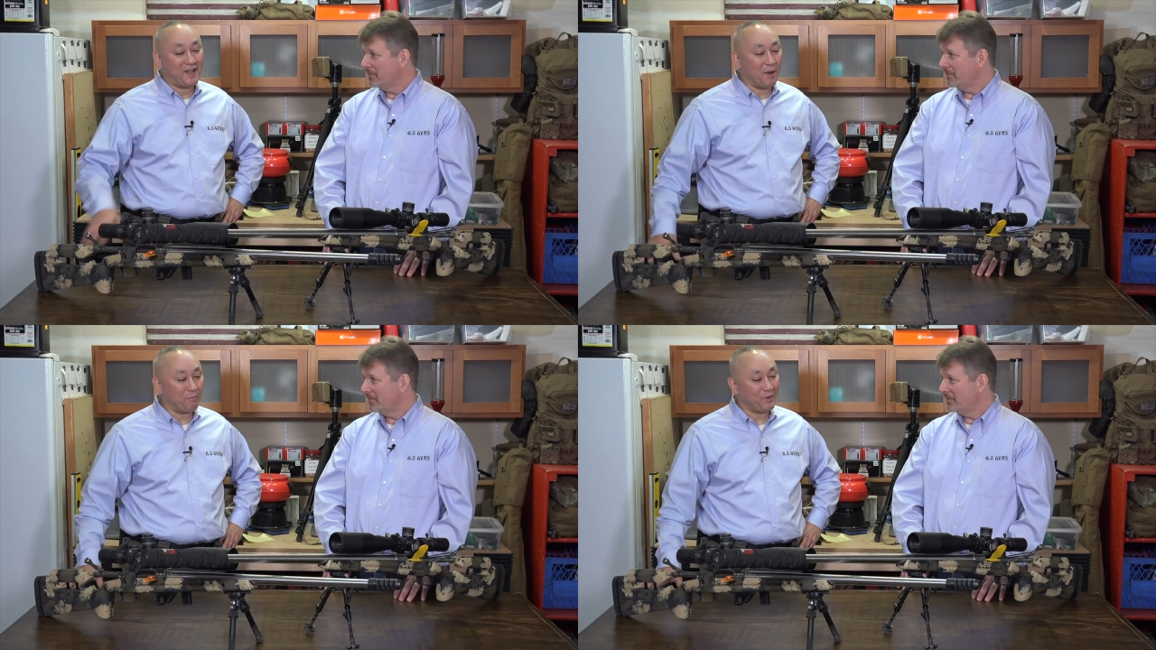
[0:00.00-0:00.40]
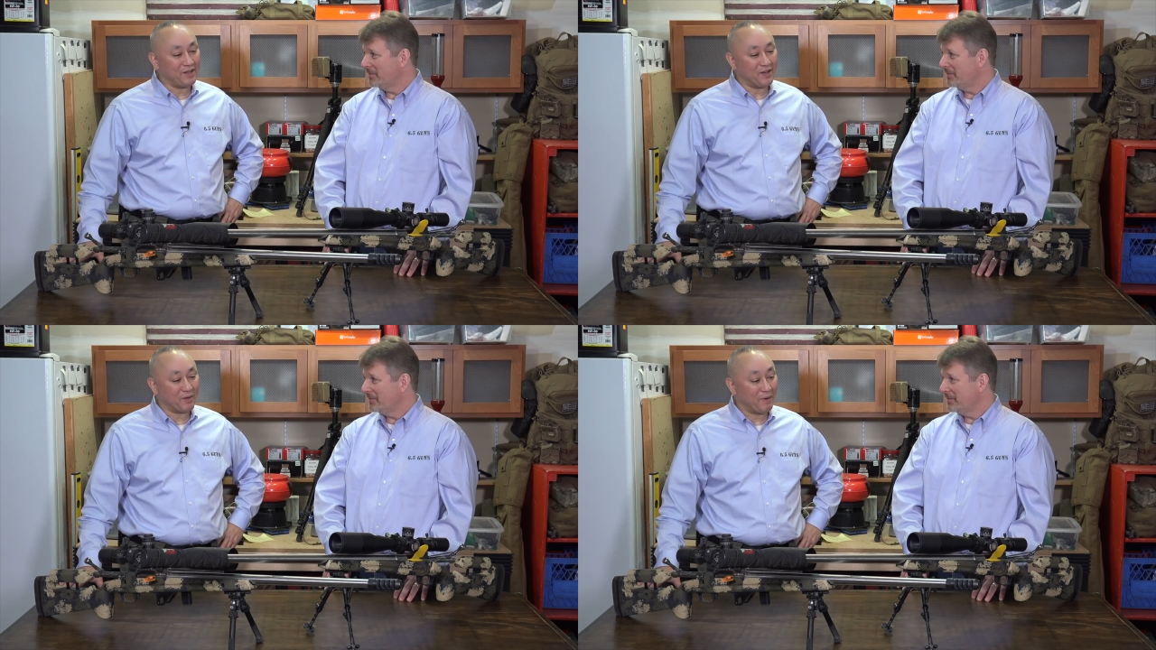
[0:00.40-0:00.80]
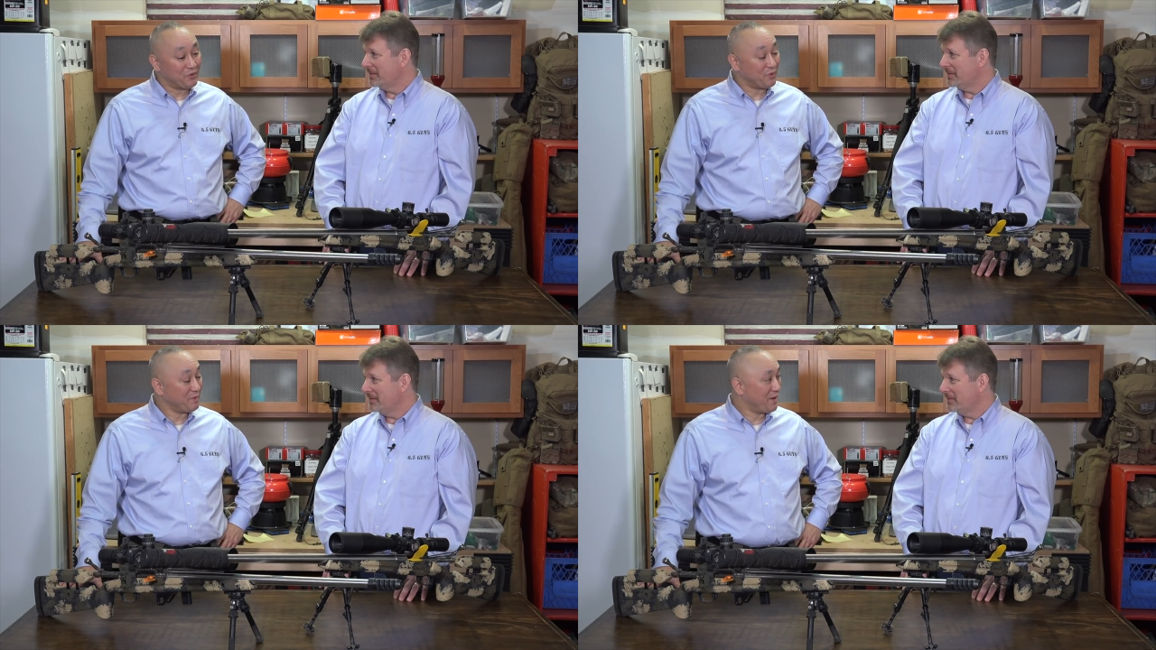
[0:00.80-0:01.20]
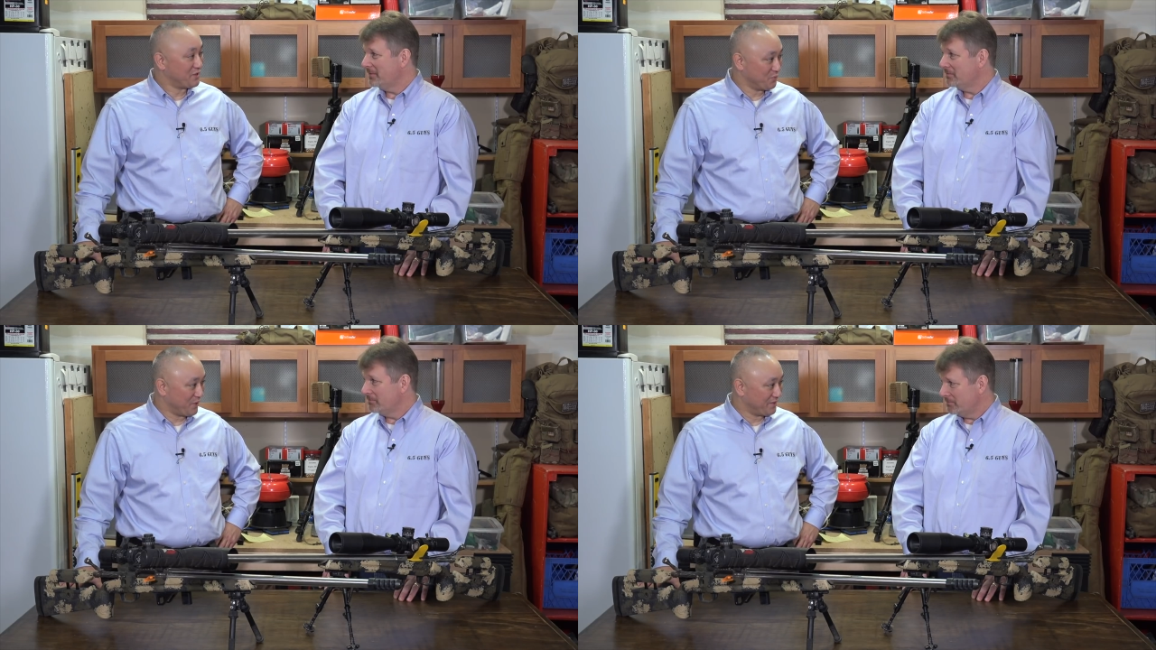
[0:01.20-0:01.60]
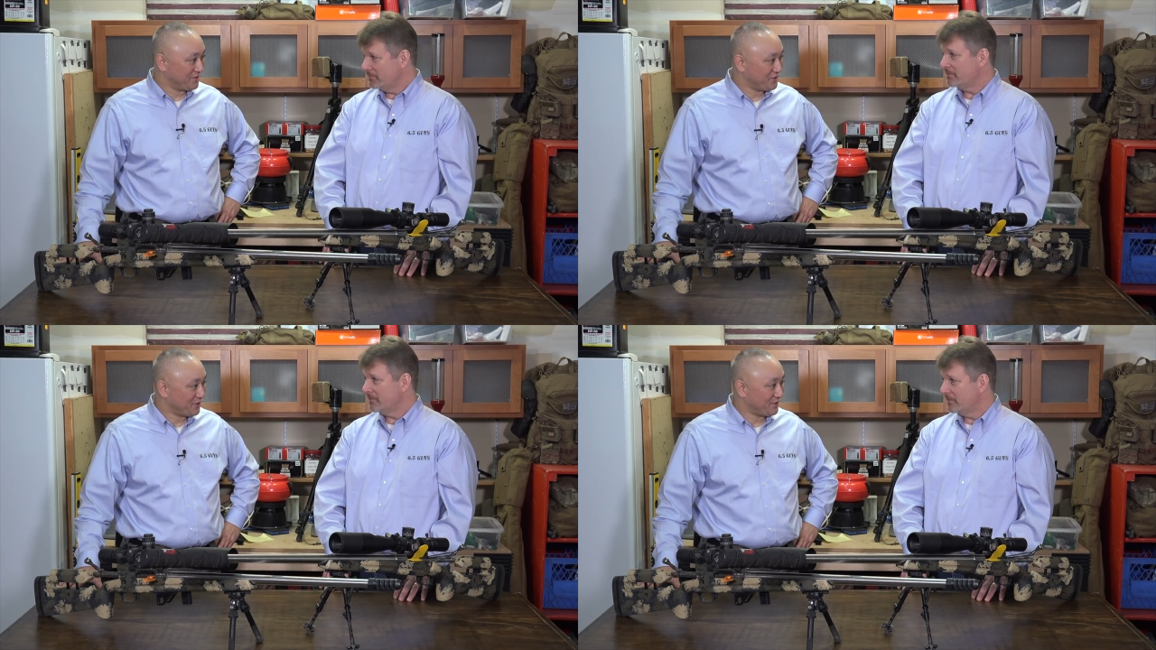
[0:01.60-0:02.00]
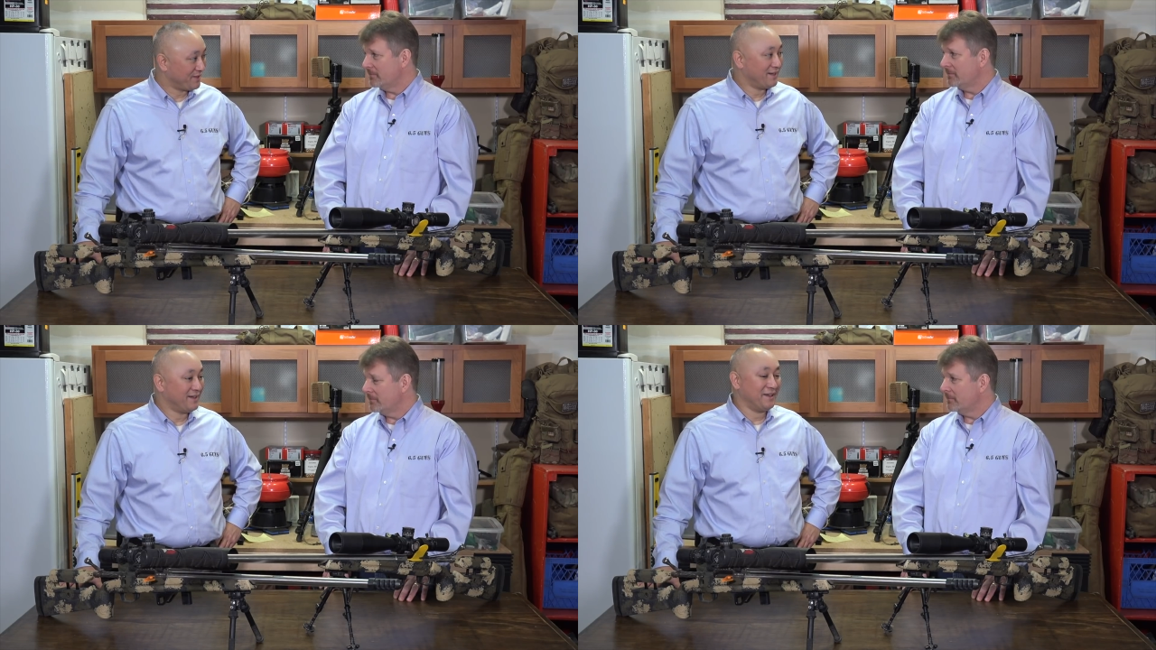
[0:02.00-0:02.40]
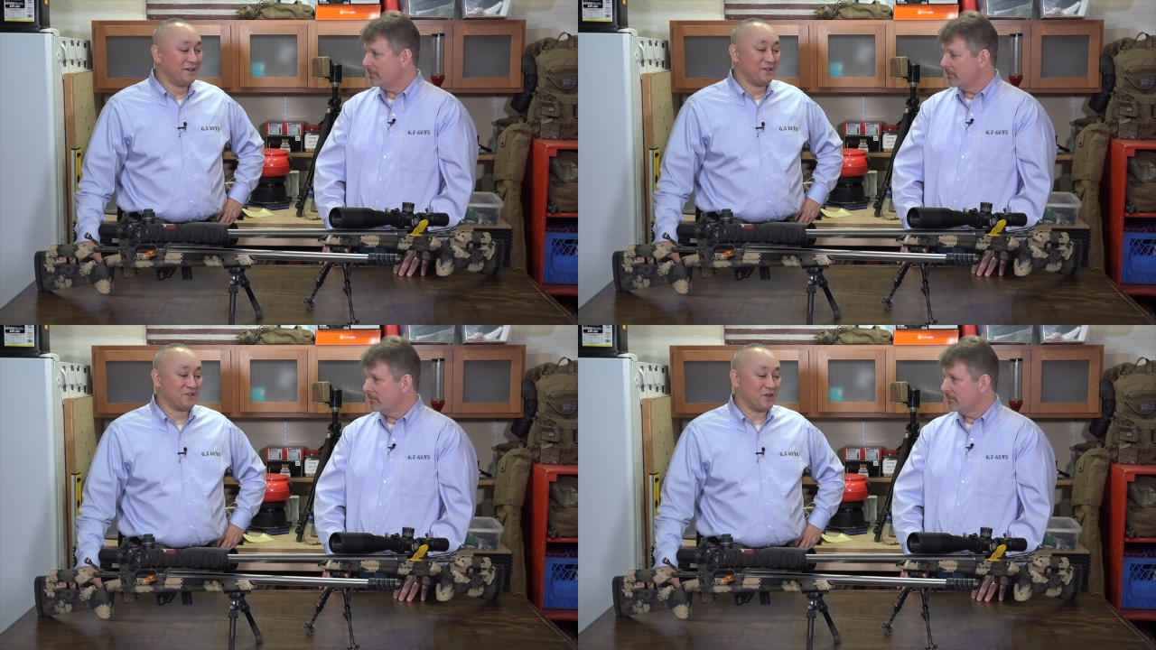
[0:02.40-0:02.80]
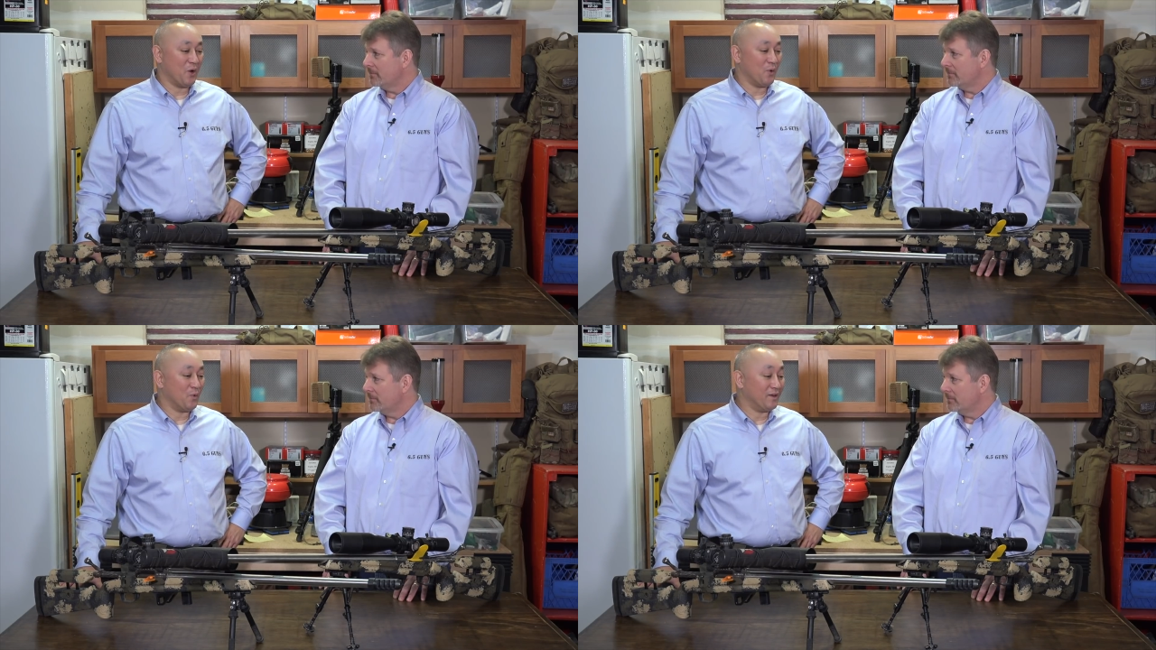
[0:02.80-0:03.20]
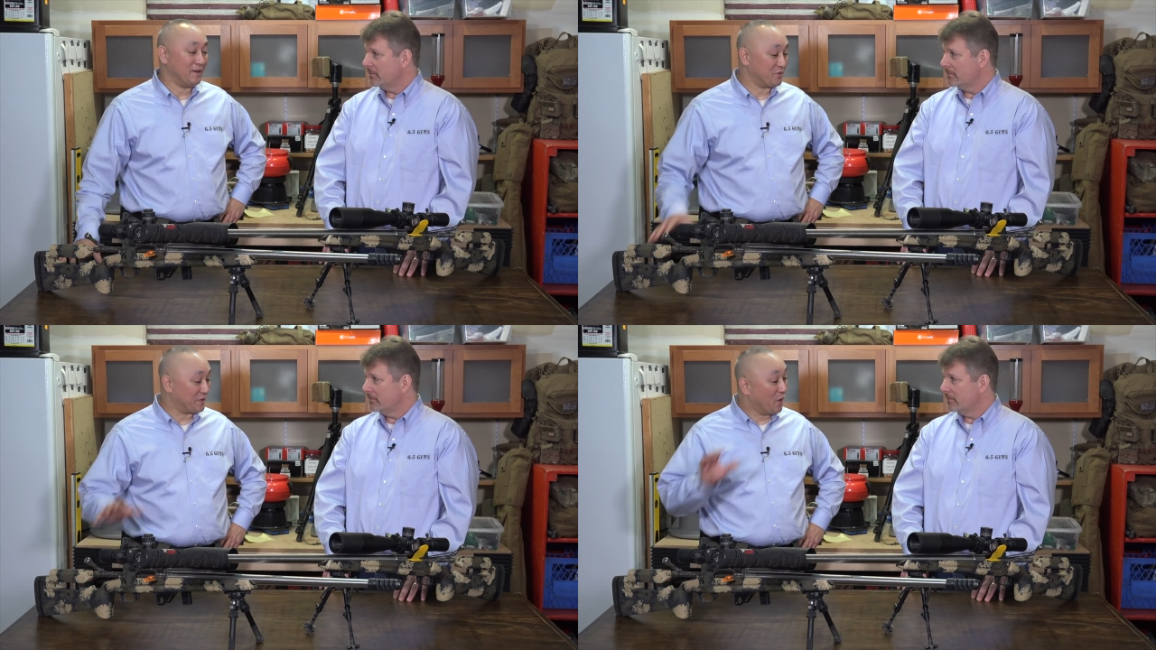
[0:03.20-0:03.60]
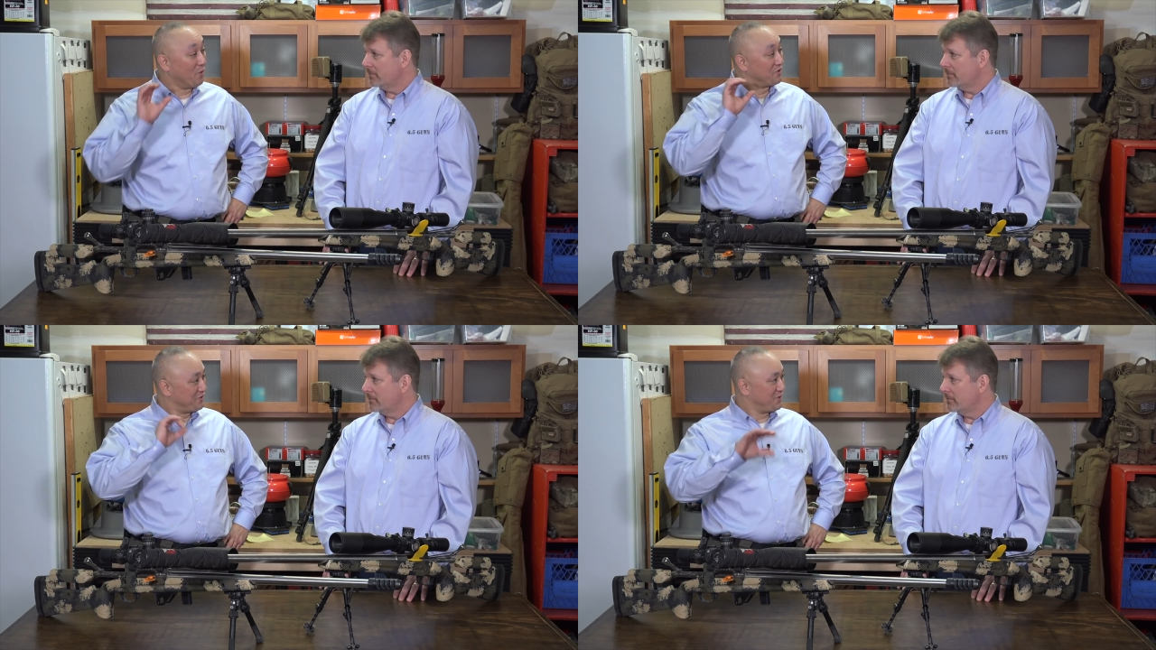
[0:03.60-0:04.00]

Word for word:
Speaker 1: ended up putting on about 20 pounds of weight this year. So as we go into